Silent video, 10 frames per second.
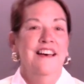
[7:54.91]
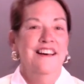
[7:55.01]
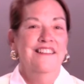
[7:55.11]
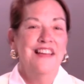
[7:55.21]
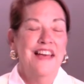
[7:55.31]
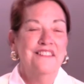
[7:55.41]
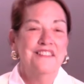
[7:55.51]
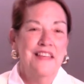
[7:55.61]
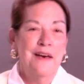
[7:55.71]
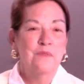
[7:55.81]

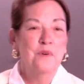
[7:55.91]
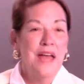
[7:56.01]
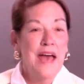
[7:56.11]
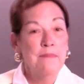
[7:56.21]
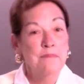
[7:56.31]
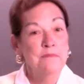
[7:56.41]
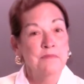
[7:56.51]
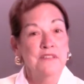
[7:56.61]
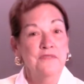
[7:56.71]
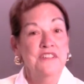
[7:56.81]
Likely that won't happen,
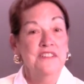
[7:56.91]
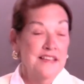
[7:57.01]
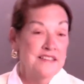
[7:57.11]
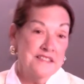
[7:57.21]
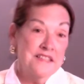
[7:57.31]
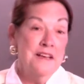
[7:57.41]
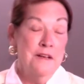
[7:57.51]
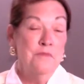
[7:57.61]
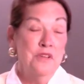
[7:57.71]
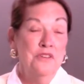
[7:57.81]
but if it does,
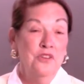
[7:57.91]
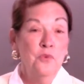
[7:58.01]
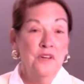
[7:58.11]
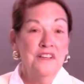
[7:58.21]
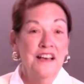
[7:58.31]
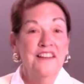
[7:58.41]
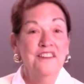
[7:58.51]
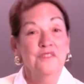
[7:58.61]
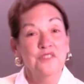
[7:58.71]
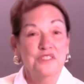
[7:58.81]
you want to
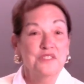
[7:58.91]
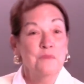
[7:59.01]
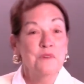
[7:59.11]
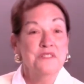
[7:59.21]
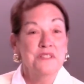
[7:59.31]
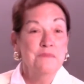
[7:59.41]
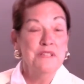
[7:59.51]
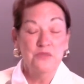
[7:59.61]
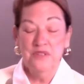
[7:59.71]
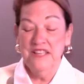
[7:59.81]
kind of look somewhere in
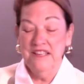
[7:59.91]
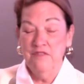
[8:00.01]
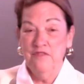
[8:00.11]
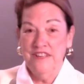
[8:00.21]
between and